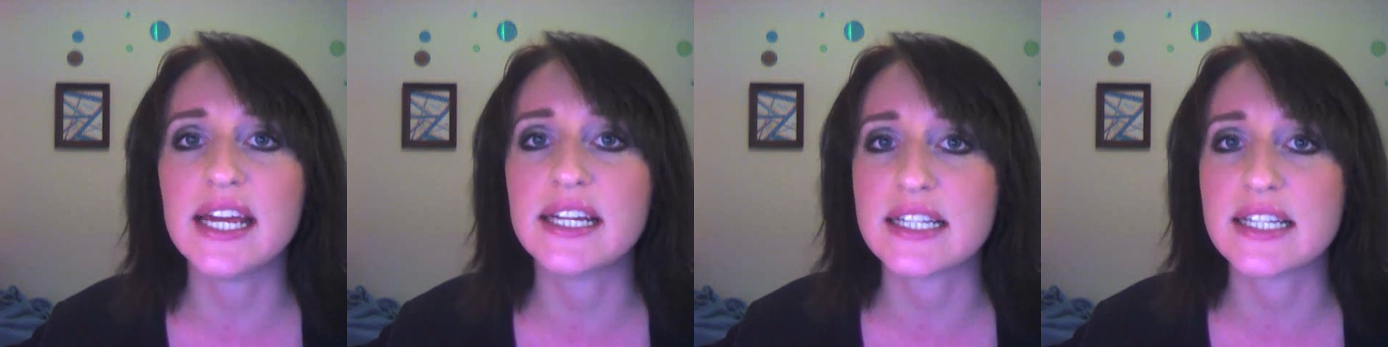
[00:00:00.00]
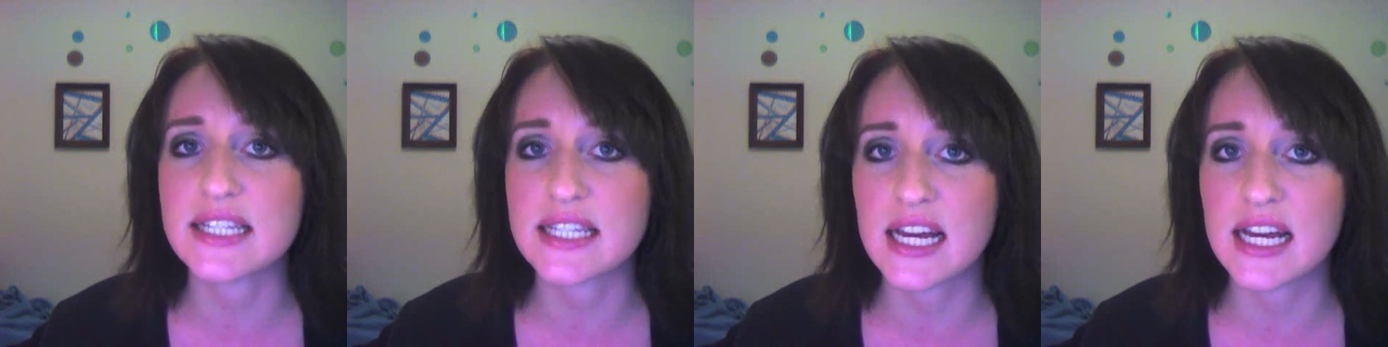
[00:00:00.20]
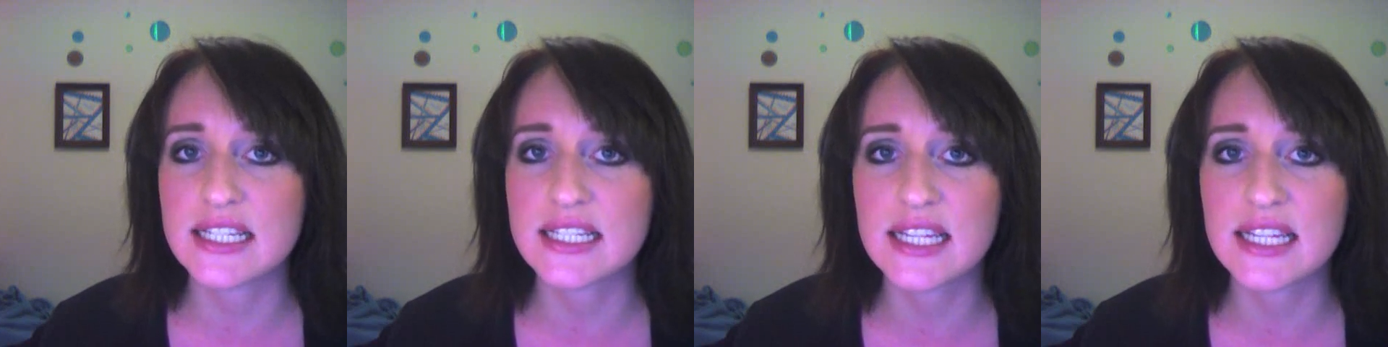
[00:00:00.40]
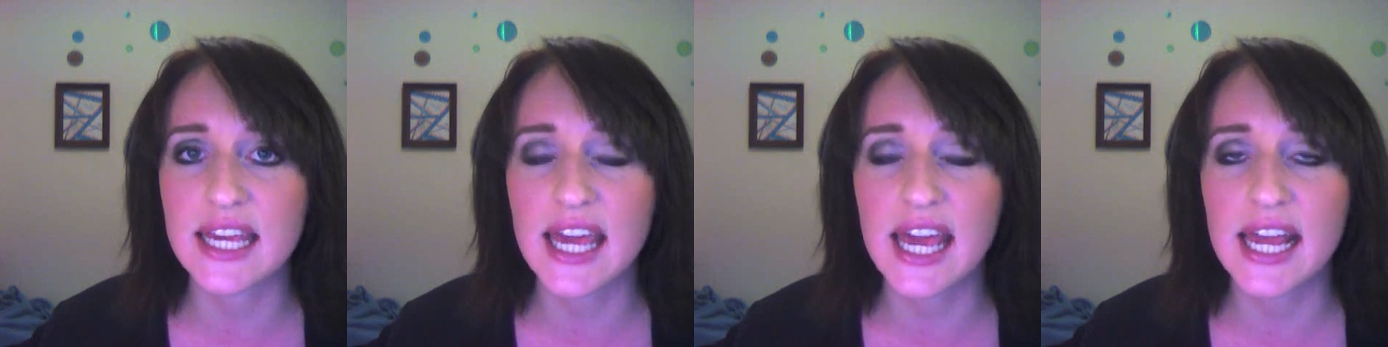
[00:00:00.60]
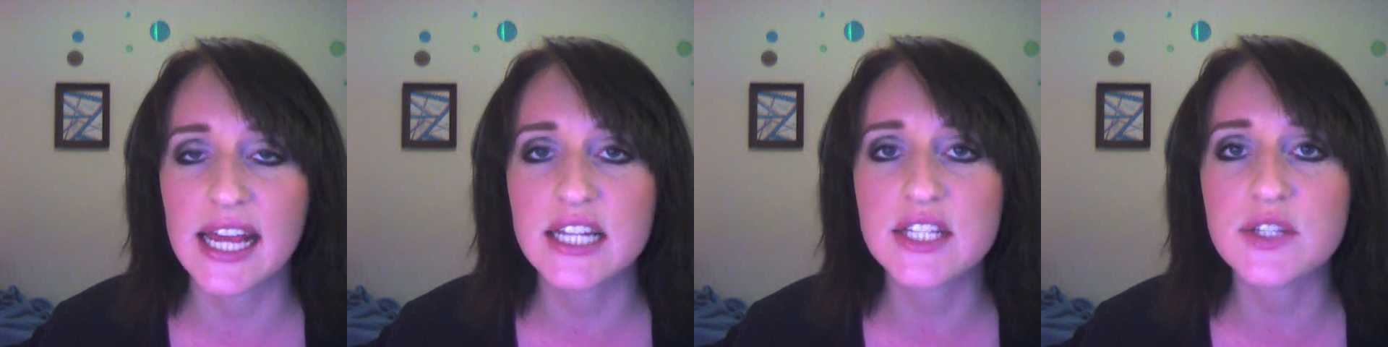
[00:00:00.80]
and discuss the
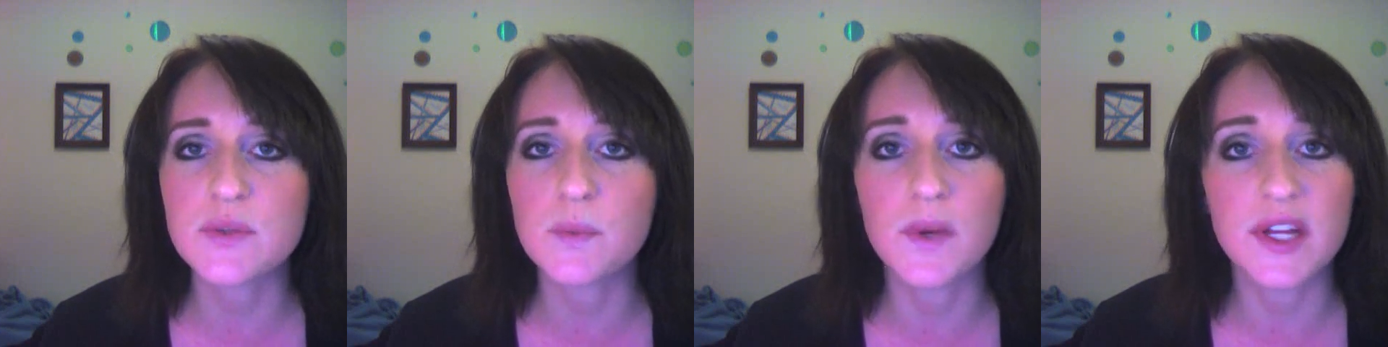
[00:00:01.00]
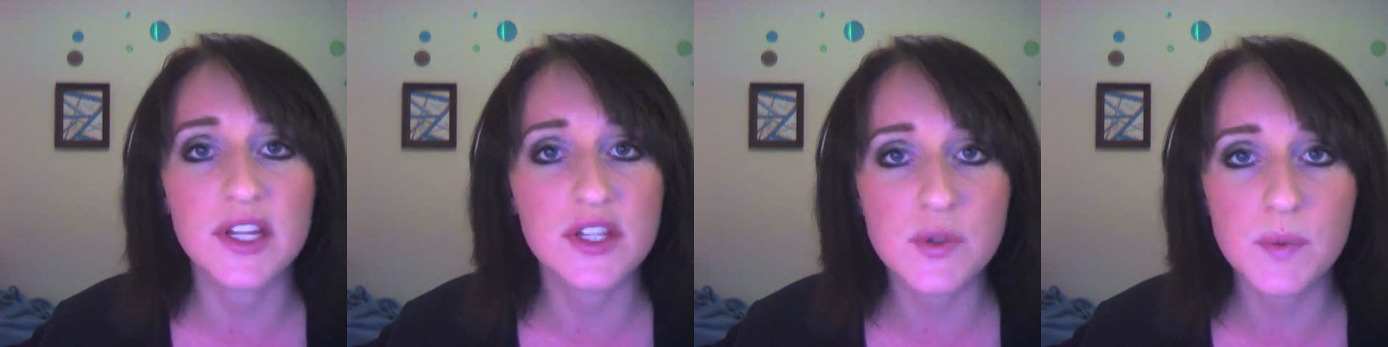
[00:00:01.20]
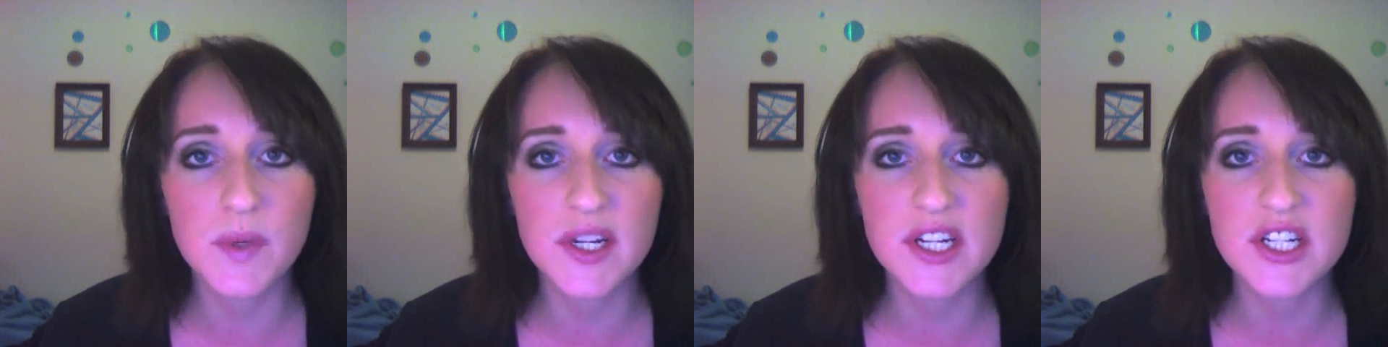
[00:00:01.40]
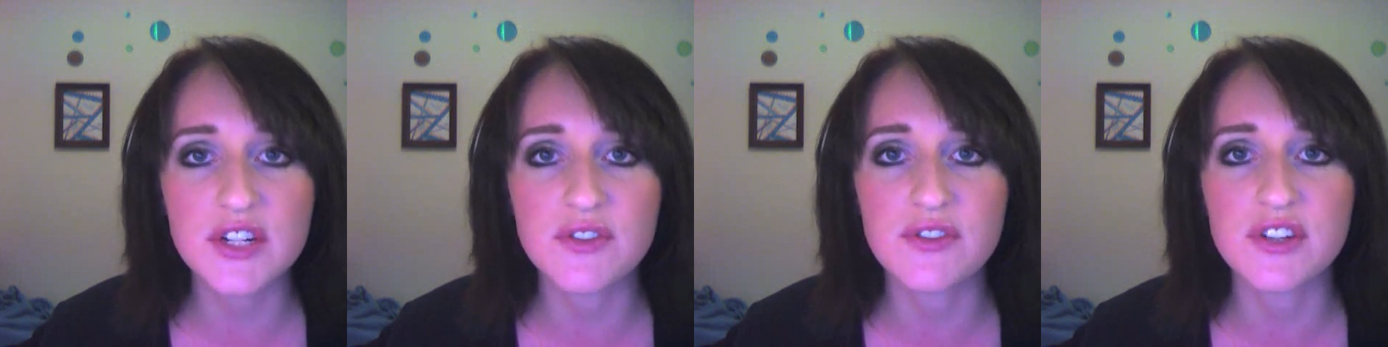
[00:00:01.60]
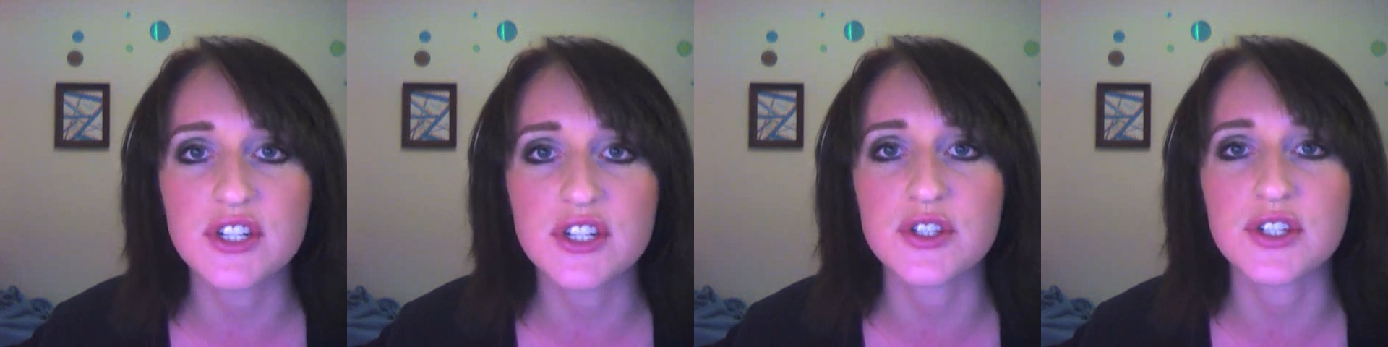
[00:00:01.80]
case with Swedish
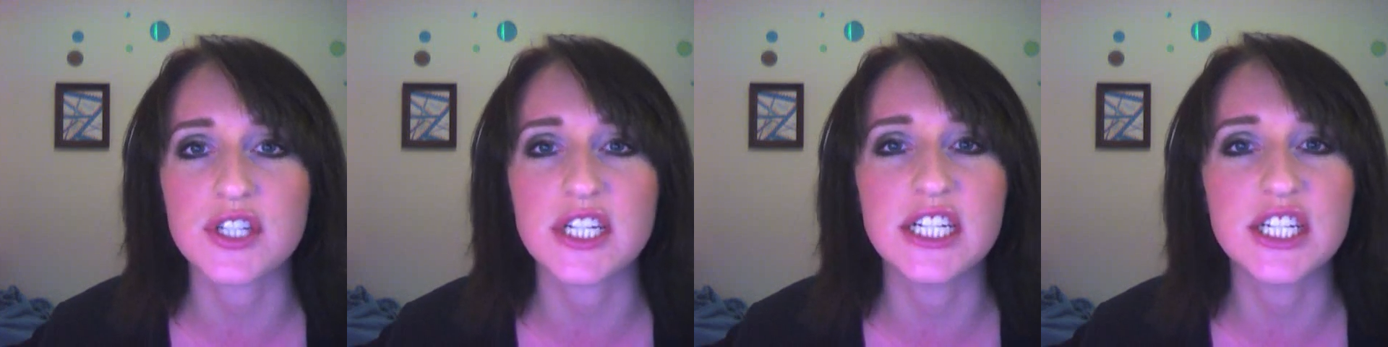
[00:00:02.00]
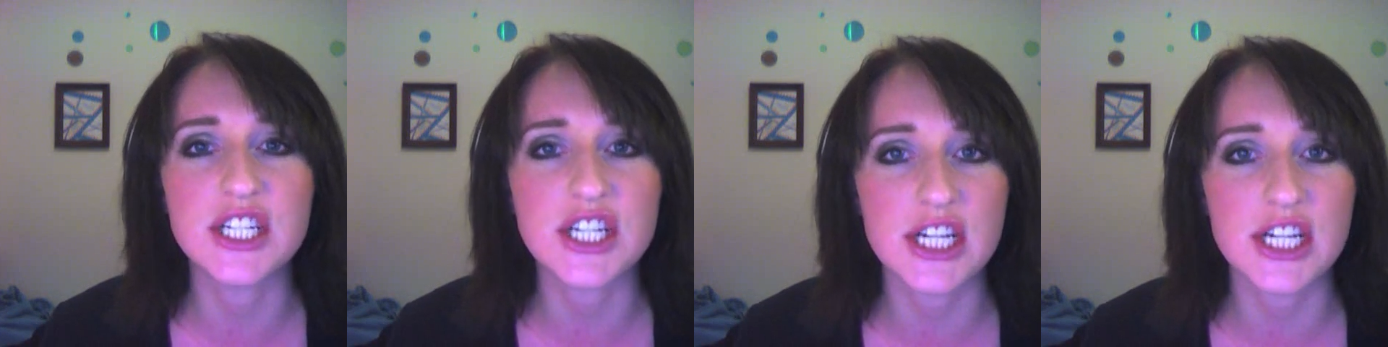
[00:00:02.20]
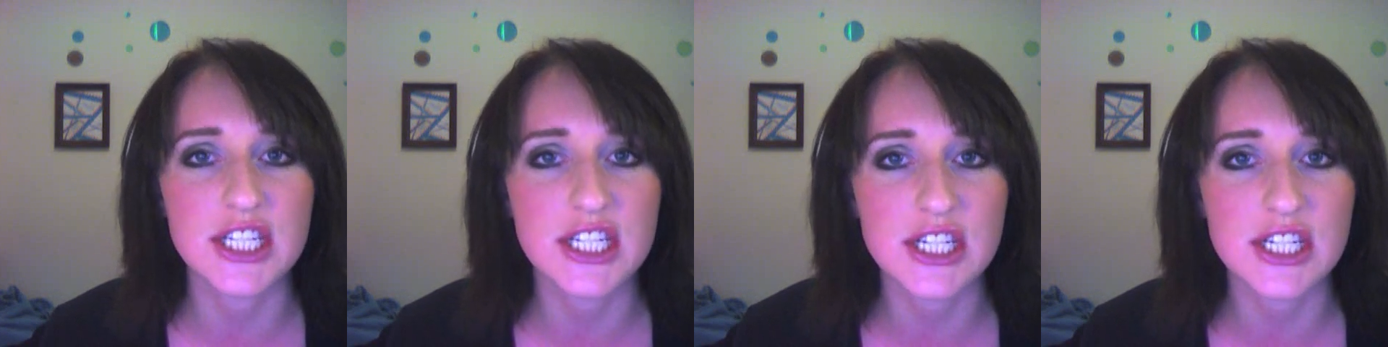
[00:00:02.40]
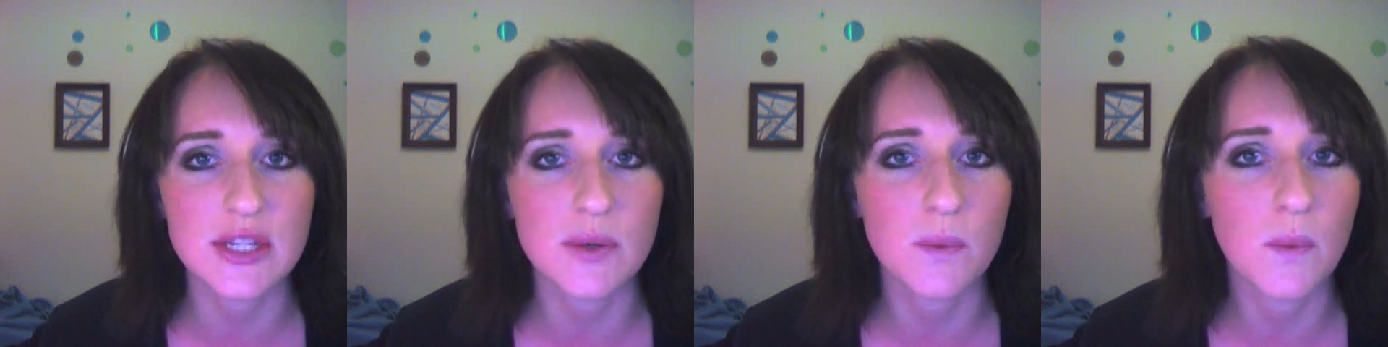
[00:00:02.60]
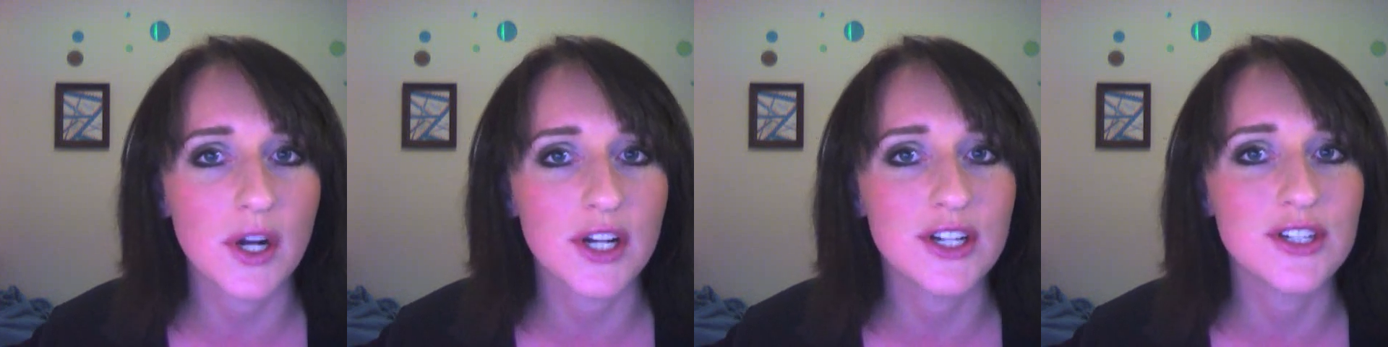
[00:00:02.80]
officials. He just
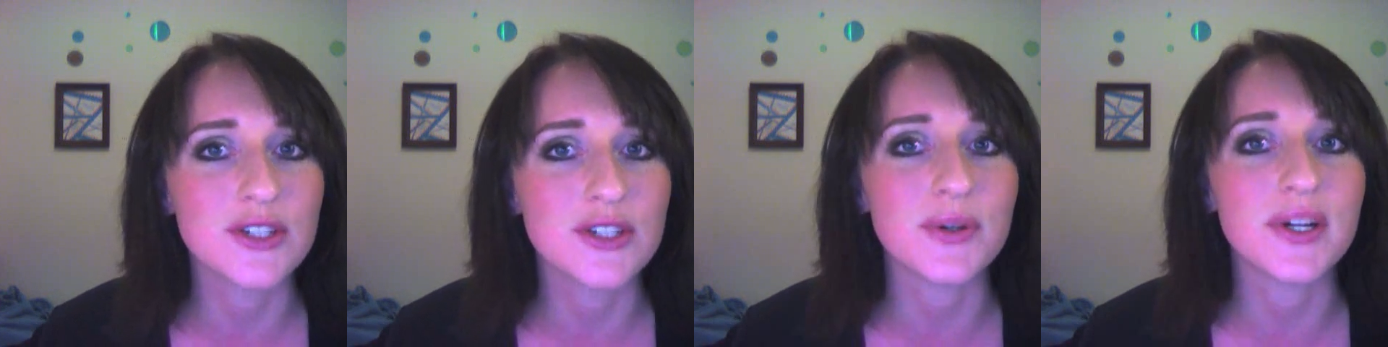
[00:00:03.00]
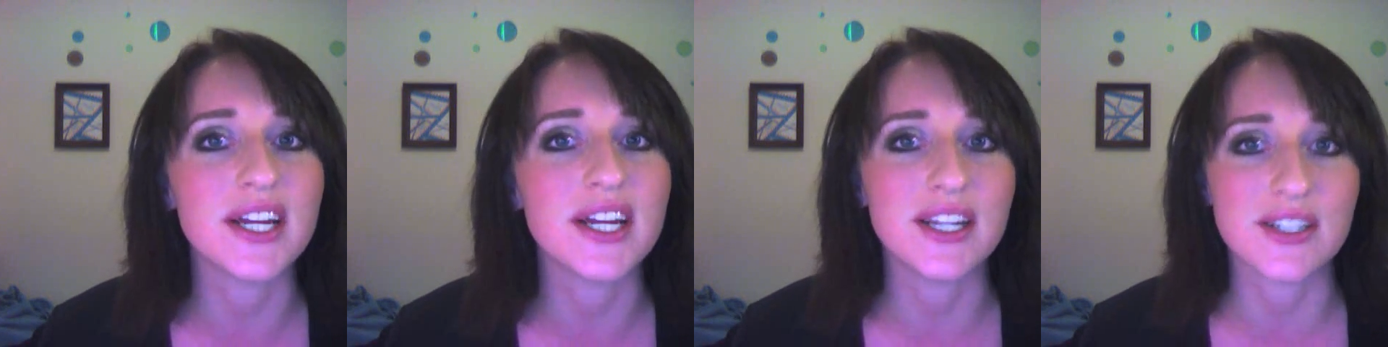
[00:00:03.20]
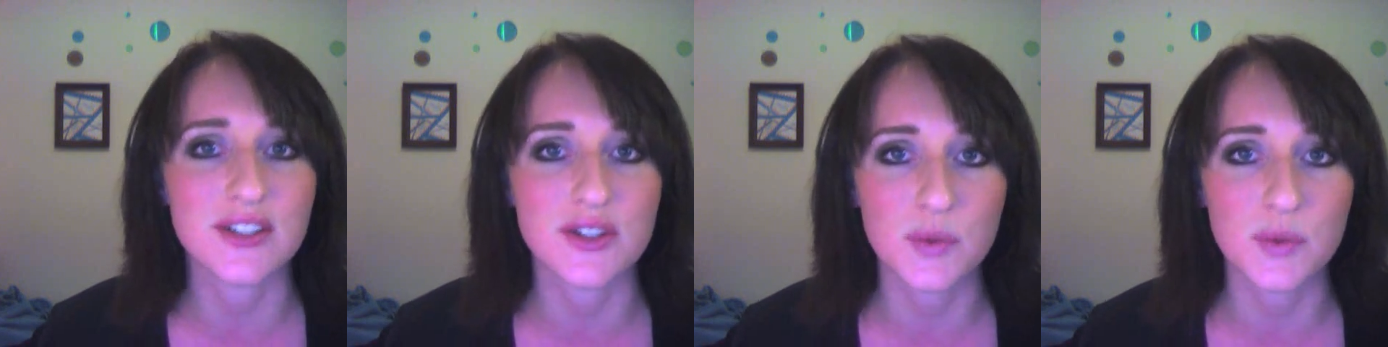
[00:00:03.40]
doesn't want to do it in